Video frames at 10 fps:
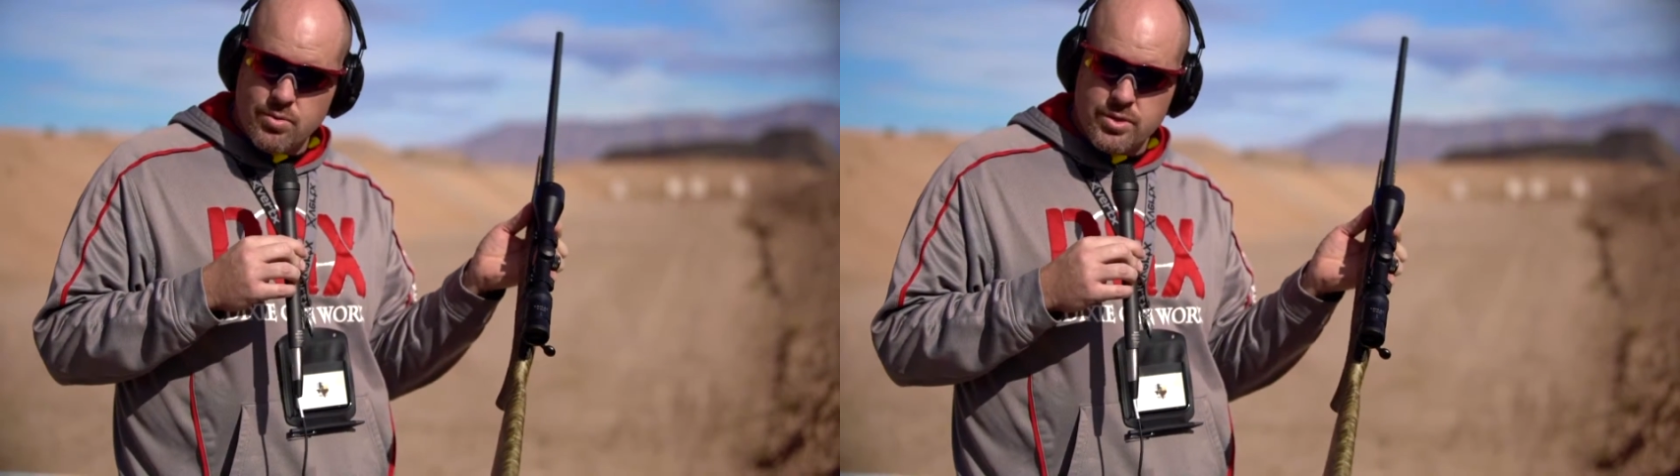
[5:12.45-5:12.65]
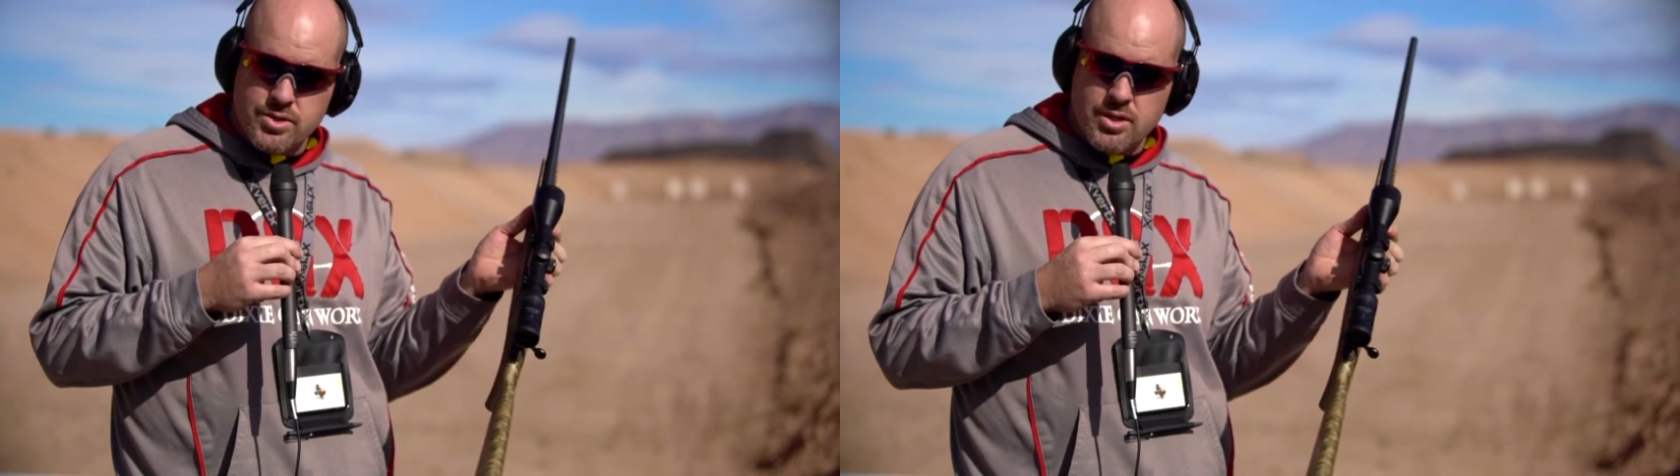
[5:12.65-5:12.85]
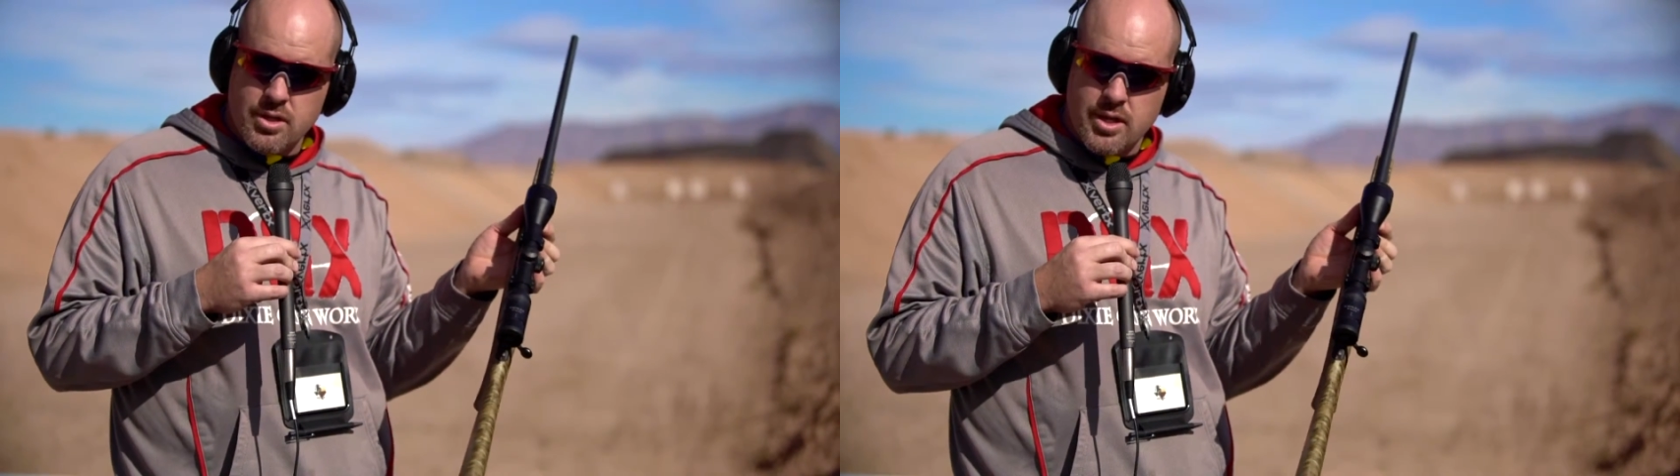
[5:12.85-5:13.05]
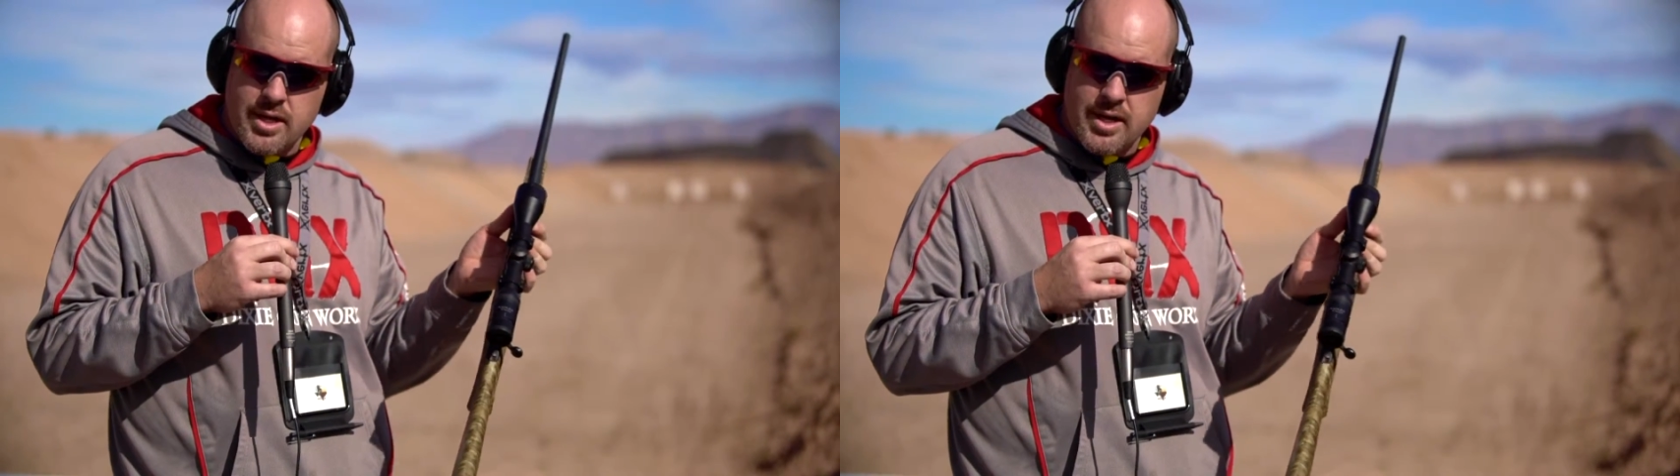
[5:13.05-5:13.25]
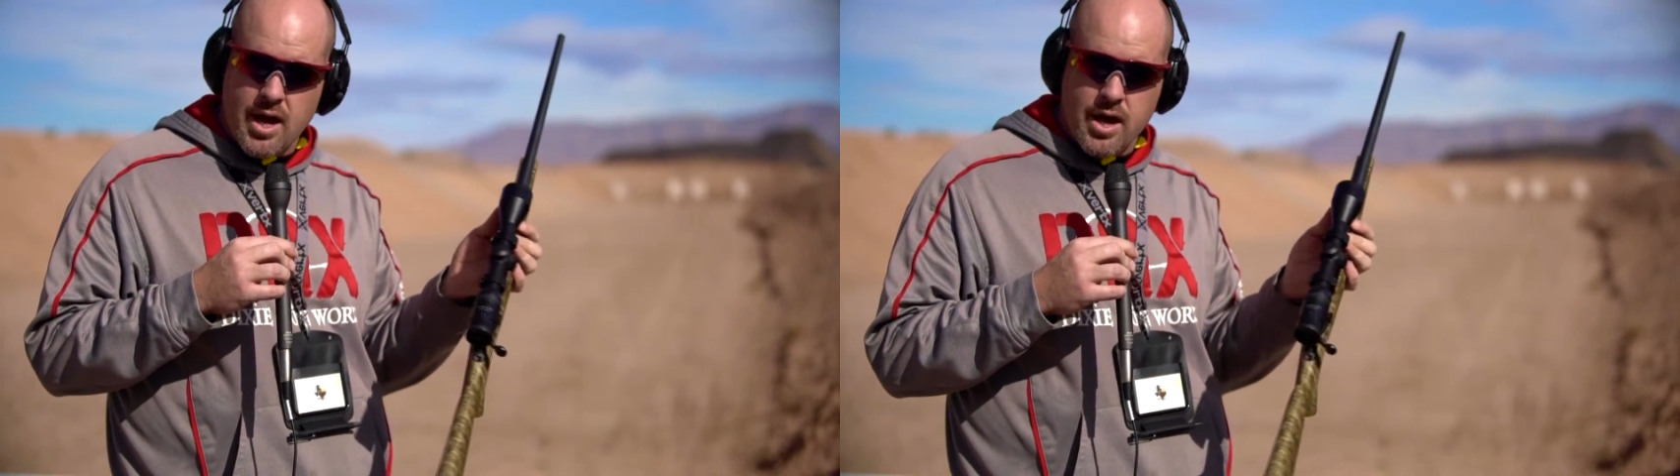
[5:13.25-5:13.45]
we're still
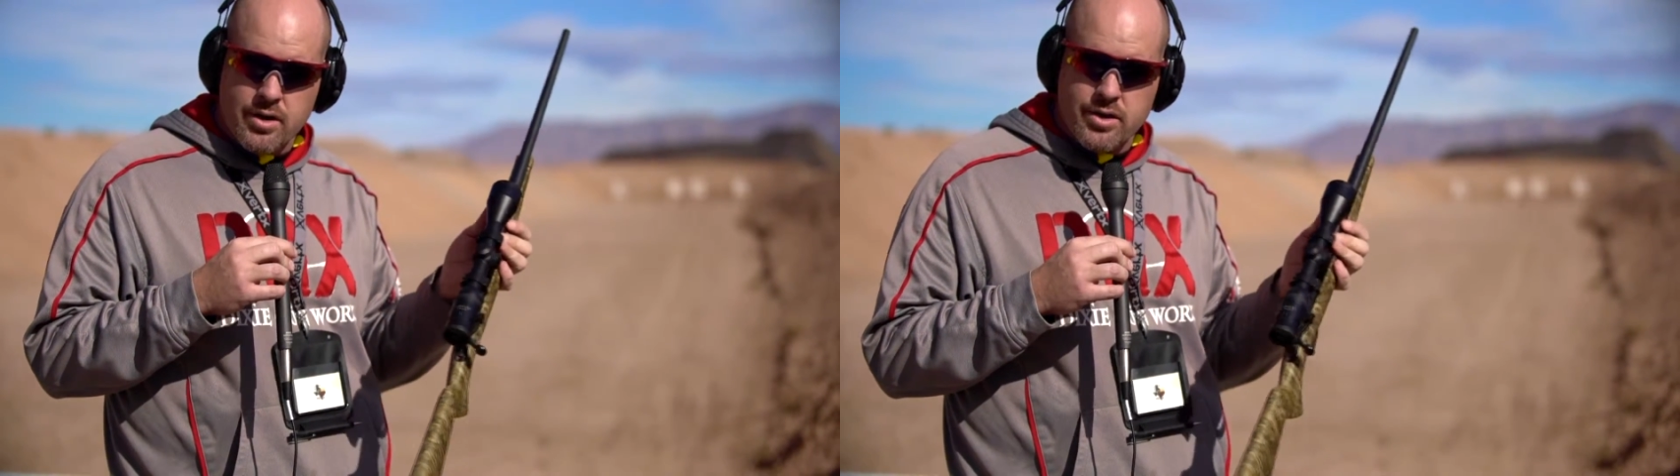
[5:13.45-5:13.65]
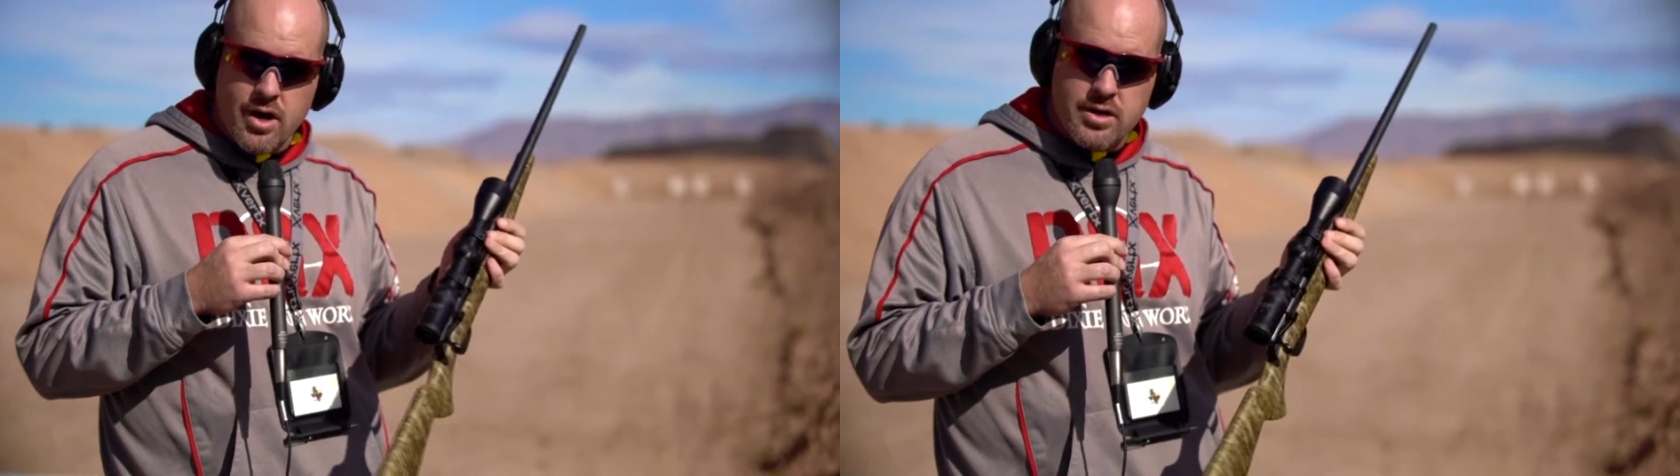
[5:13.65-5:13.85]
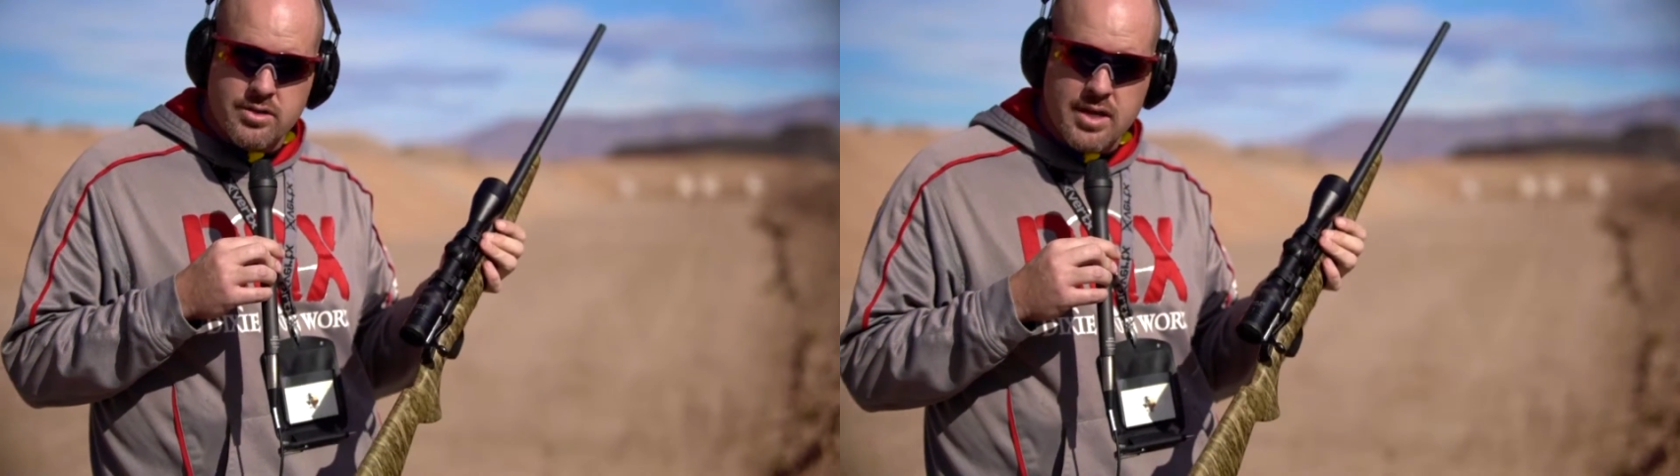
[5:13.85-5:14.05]
looking at 100 yards,